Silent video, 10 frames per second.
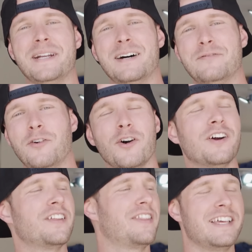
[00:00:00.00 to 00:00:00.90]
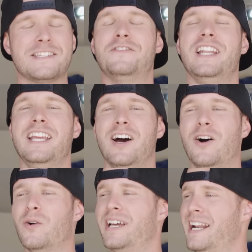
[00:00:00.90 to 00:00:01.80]
it up for this
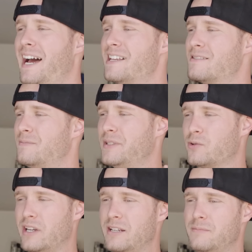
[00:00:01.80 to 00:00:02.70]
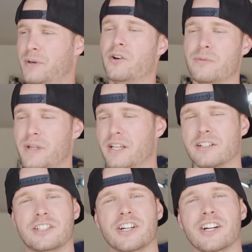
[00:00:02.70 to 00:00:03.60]
video. It has, between both me
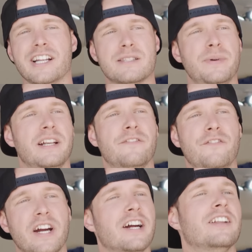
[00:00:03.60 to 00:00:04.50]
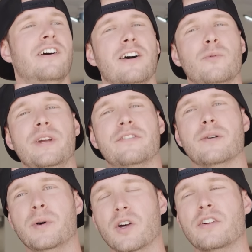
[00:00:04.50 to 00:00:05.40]
and Kurt, it's been a very long week for
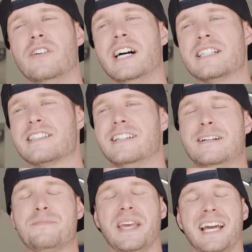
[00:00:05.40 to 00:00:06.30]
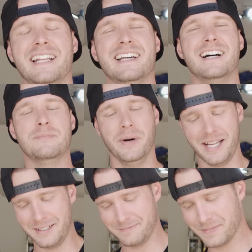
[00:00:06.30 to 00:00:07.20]
both of us. And
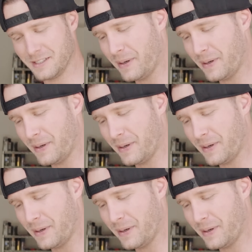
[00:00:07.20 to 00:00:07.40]
but the